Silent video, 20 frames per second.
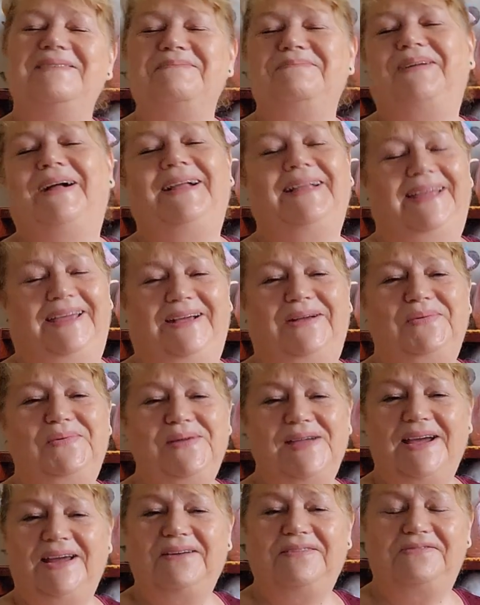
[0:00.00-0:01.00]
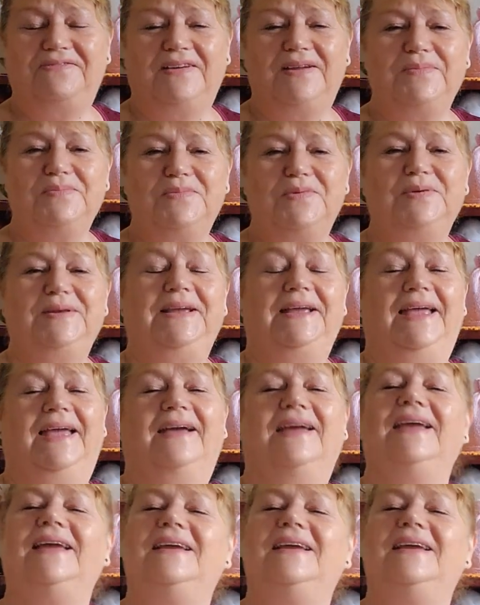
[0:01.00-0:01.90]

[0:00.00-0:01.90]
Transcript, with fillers: But yeah, we had a fun morning out.